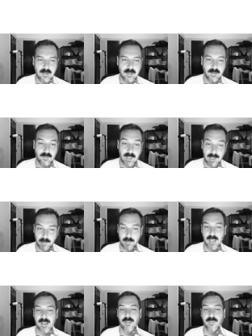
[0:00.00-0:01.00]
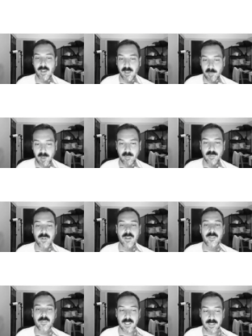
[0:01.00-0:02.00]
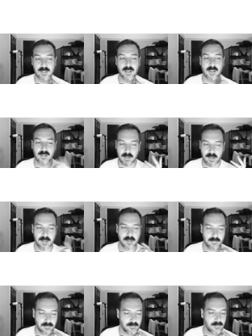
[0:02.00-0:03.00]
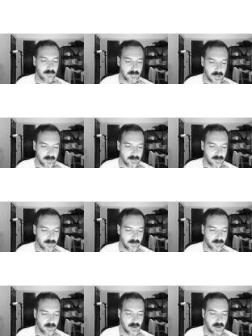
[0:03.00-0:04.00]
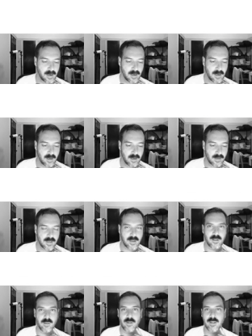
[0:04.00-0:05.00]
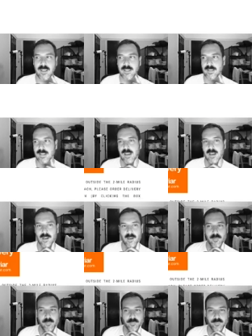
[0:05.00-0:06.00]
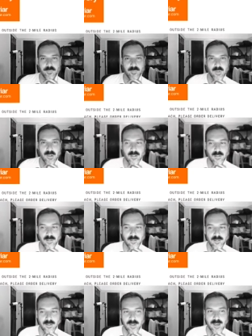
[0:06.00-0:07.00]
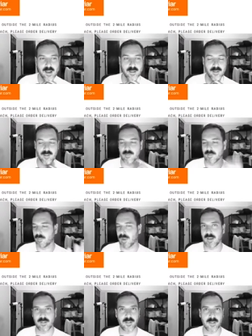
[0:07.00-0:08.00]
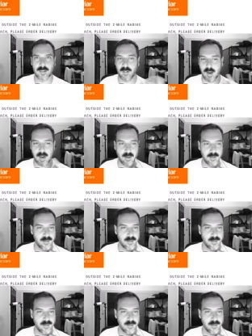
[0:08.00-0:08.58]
vegan bacon, vegan pepperoni, and vegan sausage. Nice. So this um so yeah, the the menu looks great.